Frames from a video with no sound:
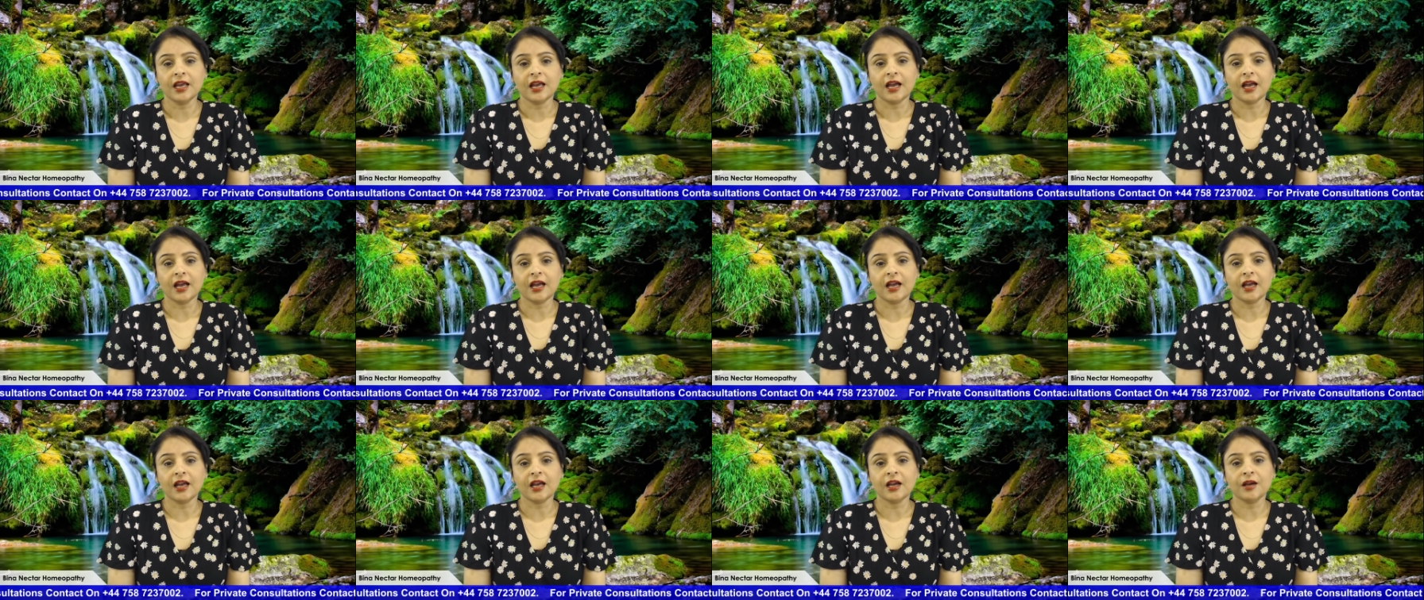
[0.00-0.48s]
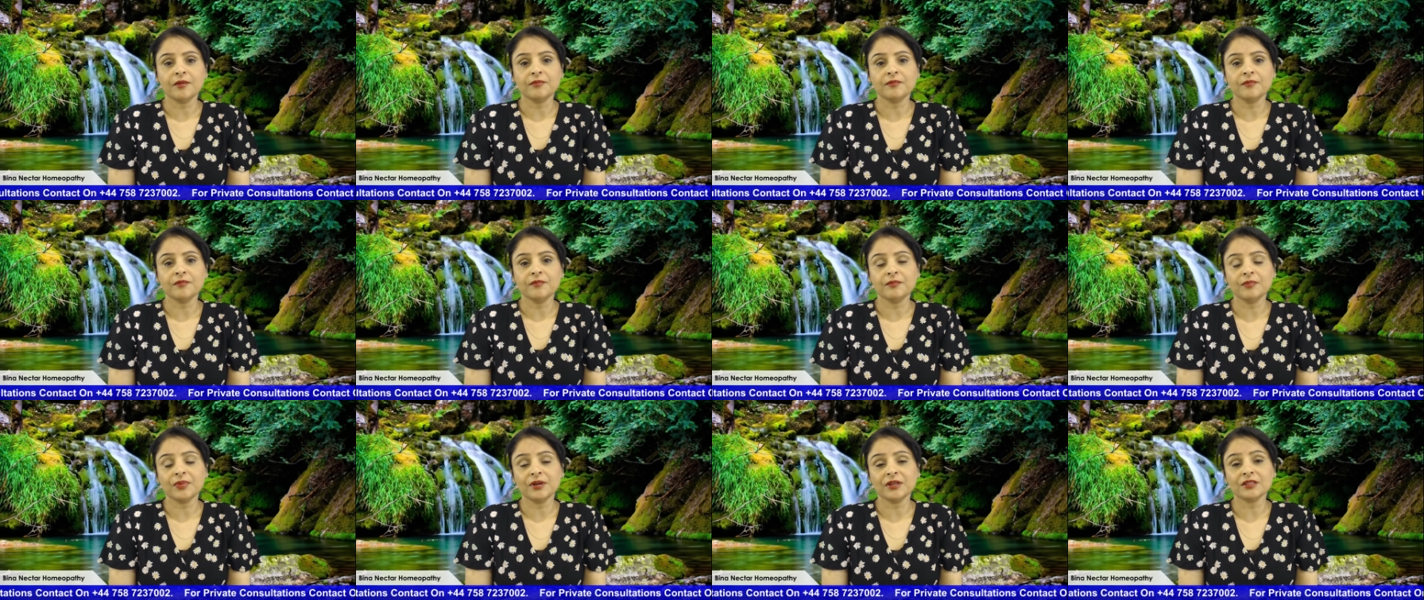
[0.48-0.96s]

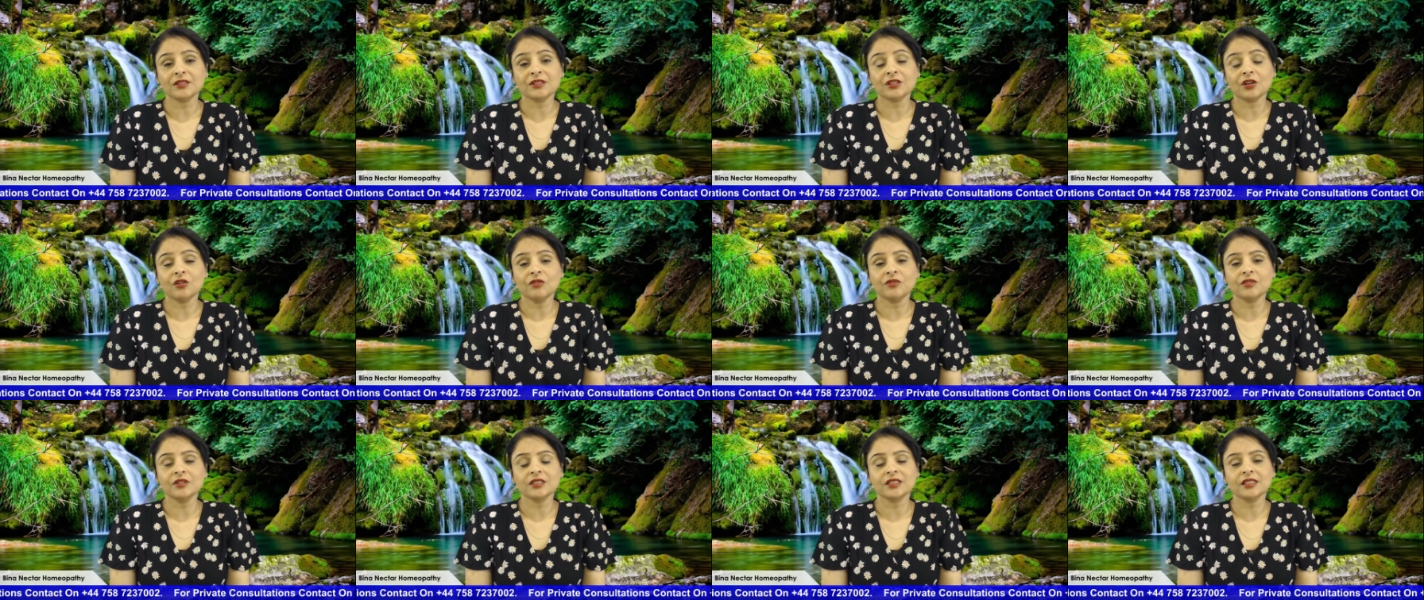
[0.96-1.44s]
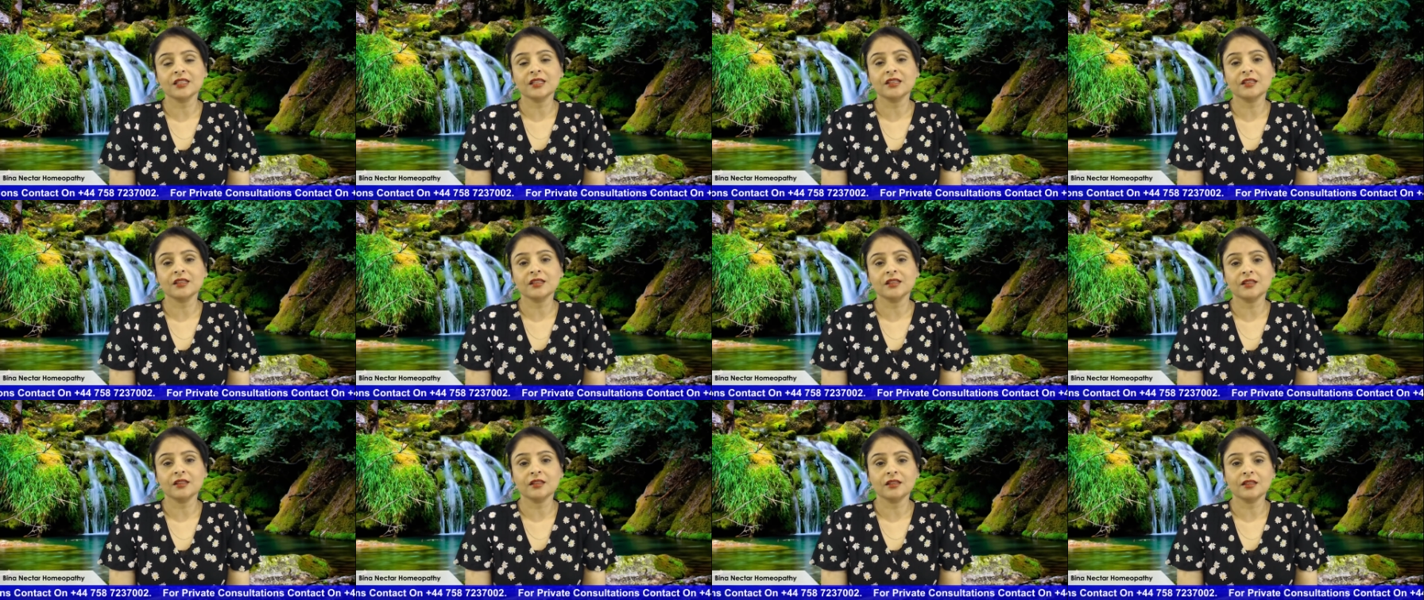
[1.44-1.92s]
But
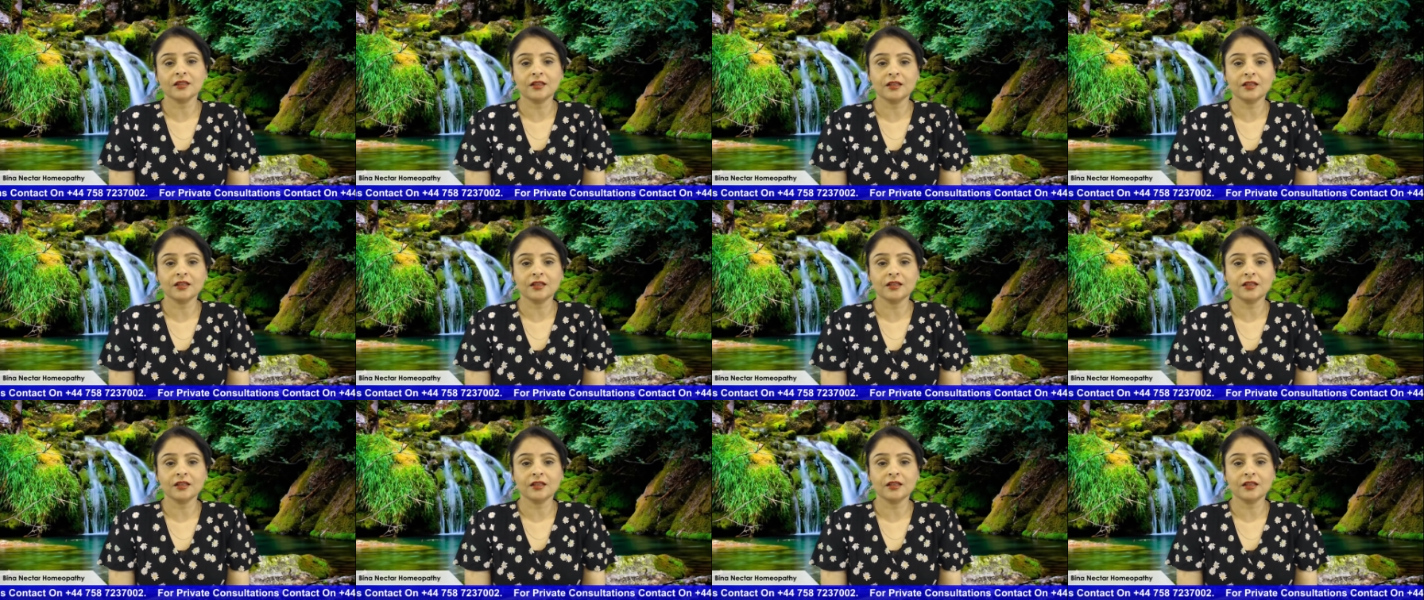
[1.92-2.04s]
obviously,